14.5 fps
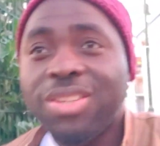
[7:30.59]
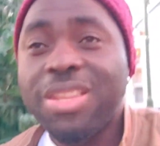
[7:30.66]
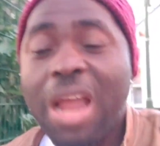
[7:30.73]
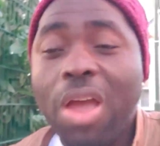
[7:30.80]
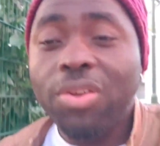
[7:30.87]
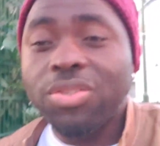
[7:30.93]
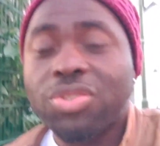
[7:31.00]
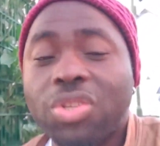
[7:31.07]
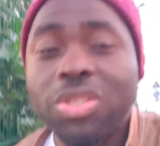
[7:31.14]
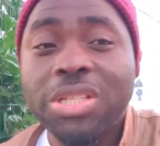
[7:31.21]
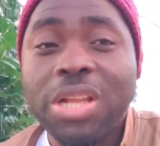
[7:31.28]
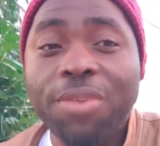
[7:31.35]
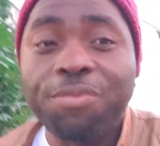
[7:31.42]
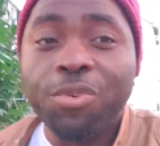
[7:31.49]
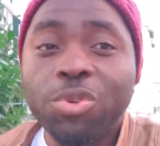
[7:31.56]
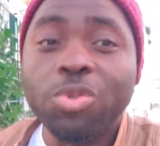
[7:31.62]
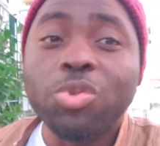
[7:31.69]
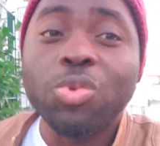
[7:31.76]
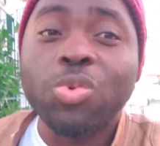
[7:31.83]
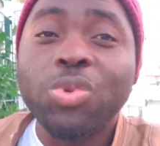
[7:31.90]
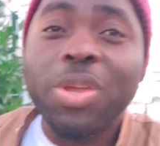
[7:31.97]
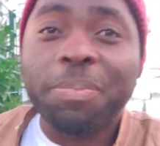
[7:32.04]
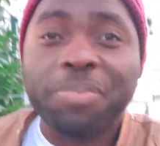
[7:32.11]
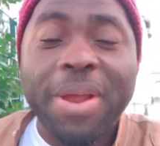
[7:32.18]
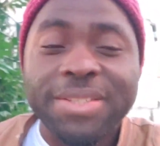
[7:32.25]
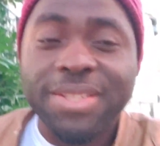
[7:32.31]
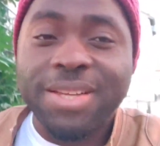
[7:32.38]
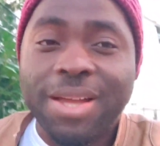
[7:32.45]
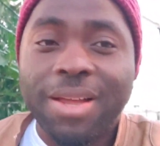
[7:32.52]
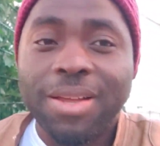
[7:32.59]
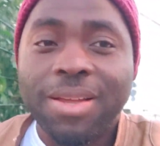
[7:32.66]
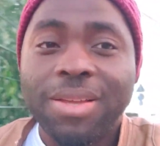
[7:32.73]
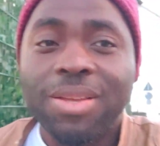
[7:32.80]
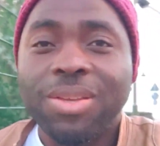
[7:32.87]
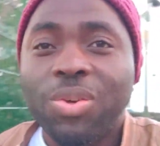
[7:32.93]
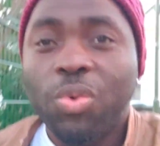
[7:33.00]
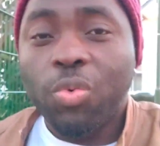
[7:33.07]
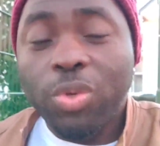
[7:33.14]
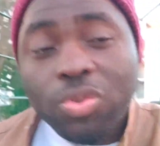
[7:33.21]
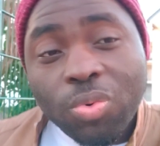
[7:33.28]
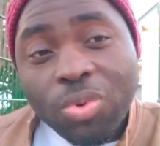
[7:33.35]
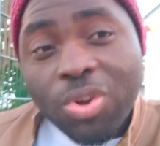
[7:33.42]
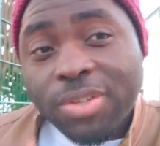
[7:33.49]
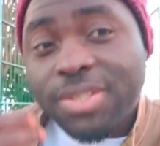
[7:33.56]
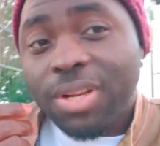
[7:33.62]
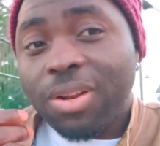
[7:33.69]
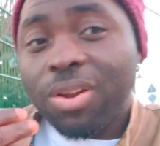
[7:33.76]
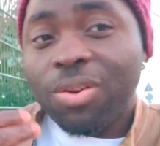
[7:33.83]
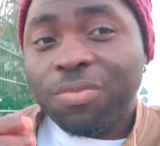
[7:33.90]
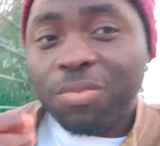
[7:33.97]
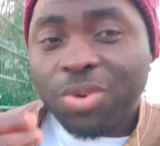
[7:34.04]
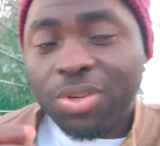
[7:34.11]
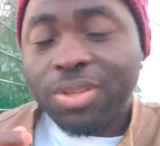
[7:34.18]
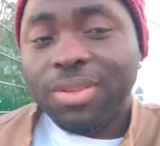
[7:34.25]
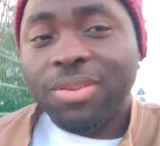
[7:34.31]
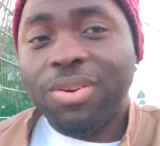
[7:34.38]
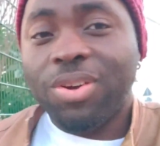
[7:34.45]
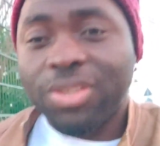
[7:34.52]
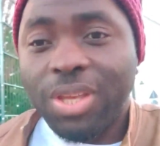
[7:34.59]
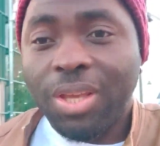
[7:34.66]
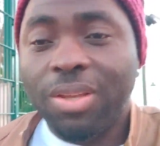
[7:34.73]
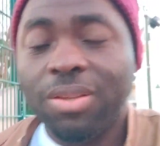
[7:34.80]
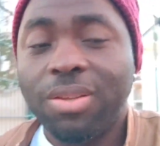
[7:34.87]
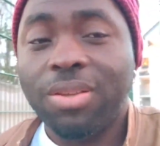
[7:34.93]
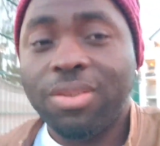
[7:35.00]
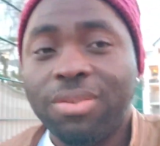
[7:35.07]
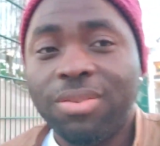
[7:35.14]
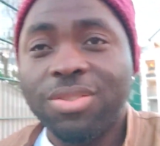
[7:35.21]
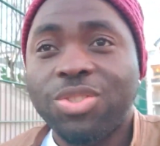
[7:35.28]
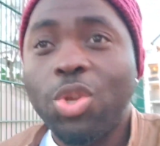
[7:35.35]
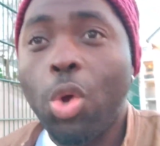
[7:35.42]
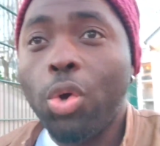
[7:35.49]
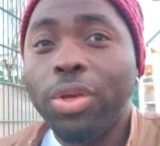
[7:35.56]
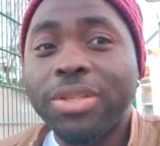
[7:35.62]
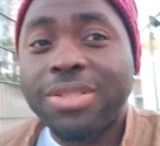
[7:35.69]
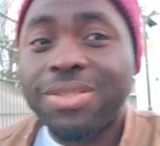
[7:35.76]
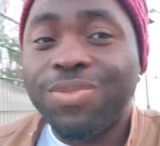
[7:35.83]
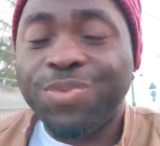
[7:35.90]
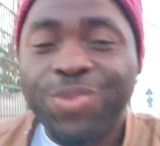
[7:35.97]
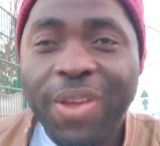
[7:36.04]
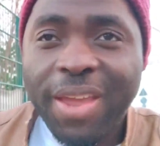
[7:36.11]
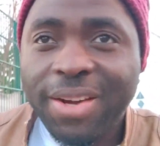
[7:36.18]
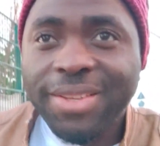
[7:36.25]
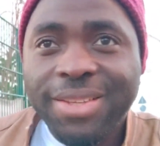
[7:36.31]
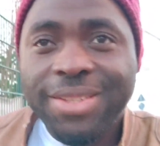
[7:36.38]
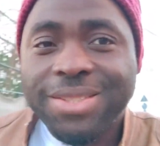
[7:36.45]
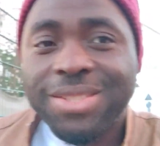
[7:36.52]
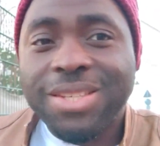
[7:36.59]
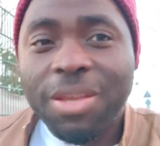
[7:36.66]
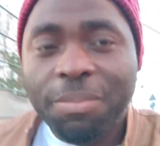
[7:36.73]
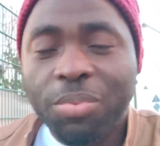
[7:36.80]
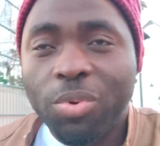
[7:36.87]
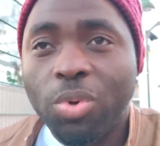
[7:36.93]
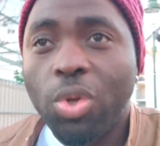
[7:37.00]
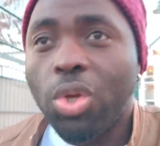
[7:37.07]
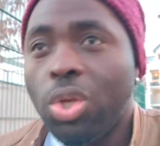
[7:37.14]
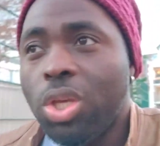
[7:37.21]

Now it's just left for you to do the practical, which will cost a lot of money. Okay, so it's very simple.